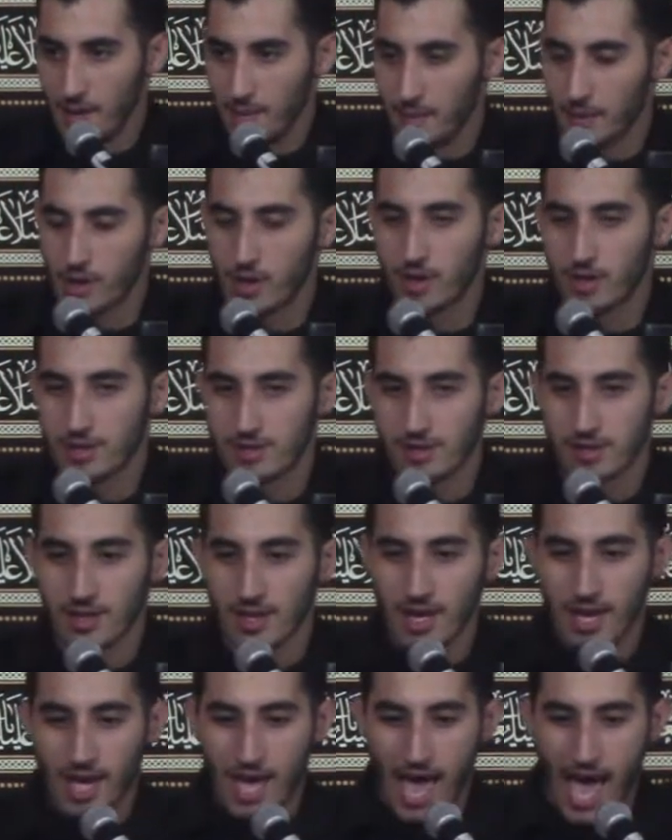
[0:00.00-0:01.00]
Because
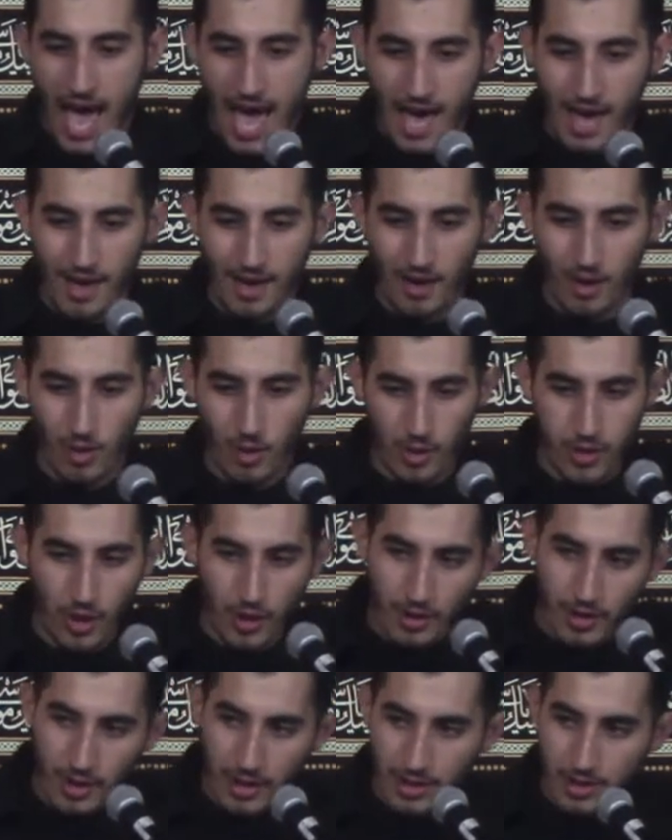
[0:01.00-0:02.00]

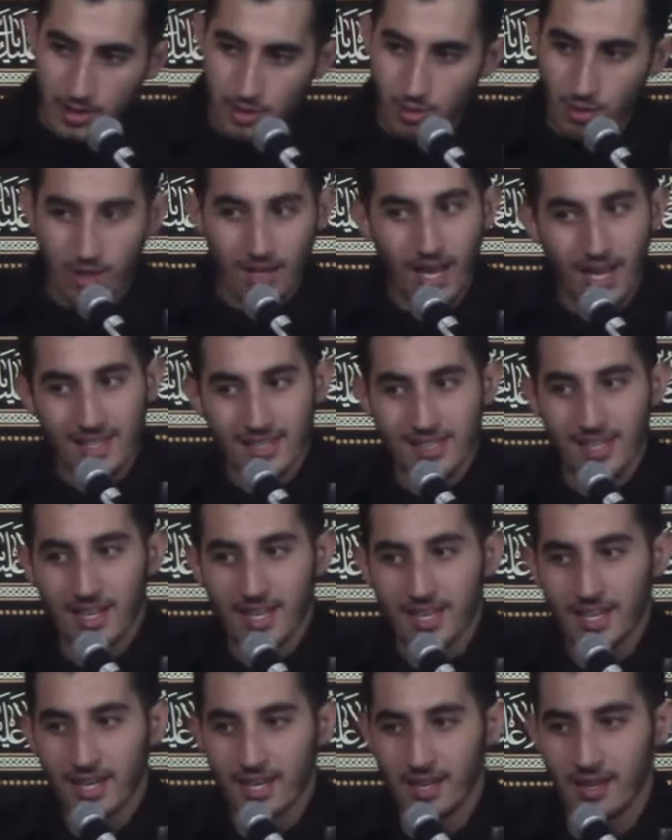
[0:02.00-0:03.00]
although Rasulullah is the
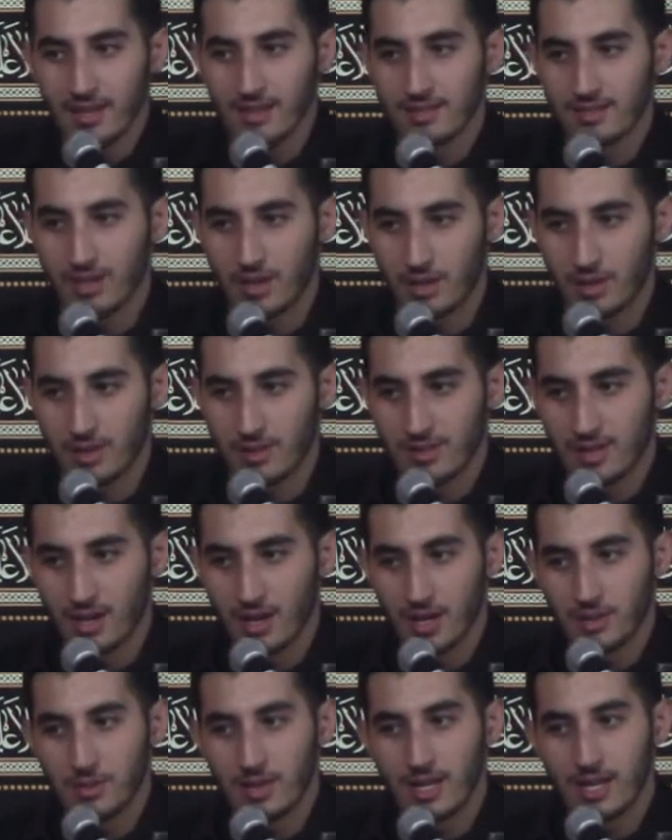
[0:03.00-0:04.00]
leader,
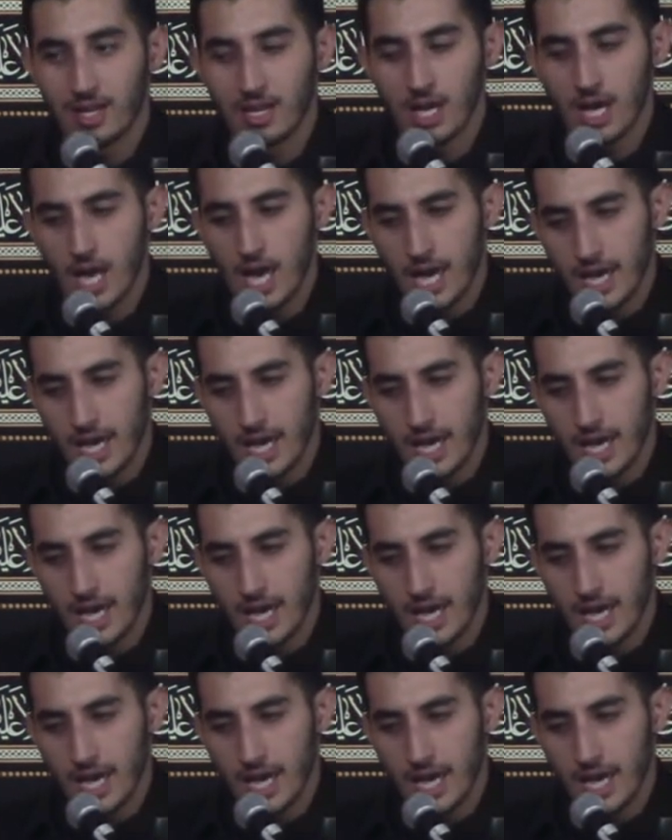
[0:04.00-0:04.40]
alayhi,